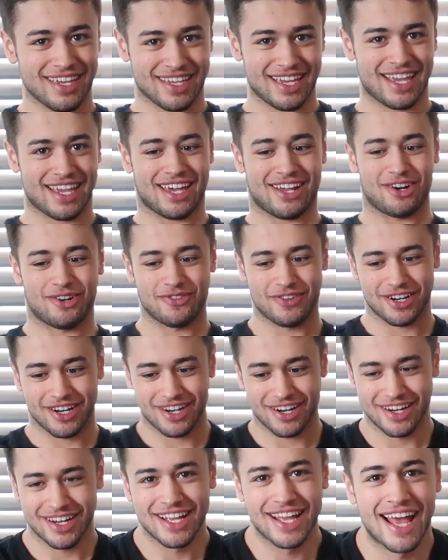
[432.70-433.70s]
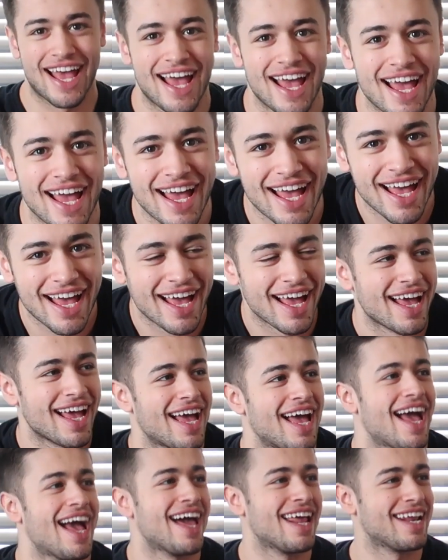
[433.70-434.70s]
Okay, get over here. I don't know if she's a
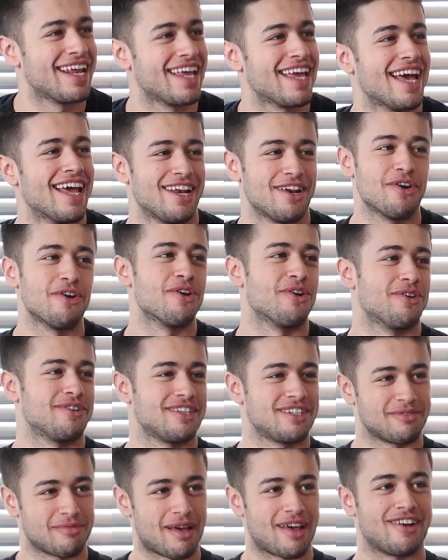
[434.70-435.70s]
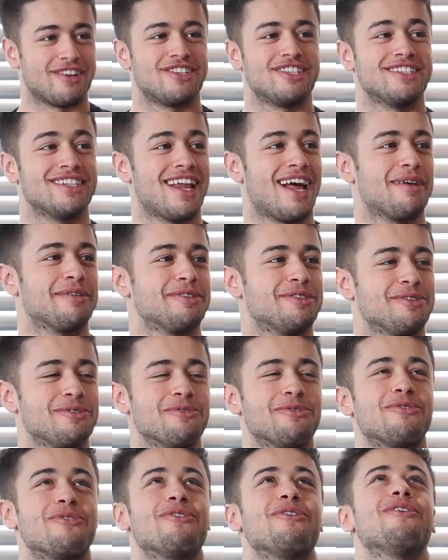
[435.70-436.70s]
celebrity. Yeah, no, it doesn't matter. She's an
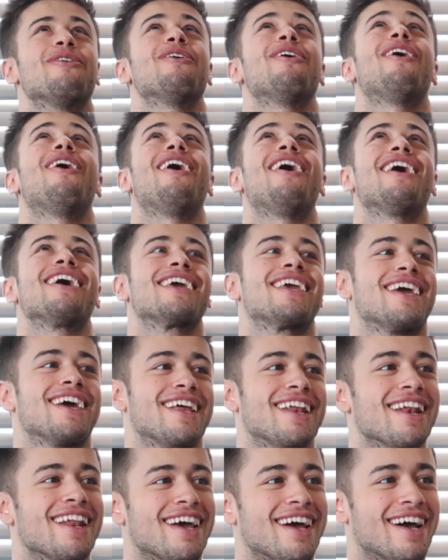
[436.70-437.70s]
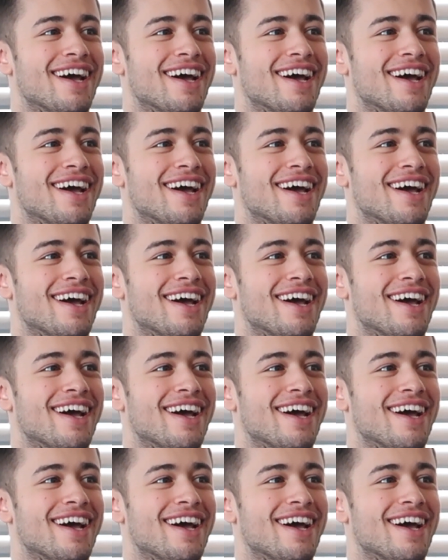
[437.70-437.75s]
absolute rocket.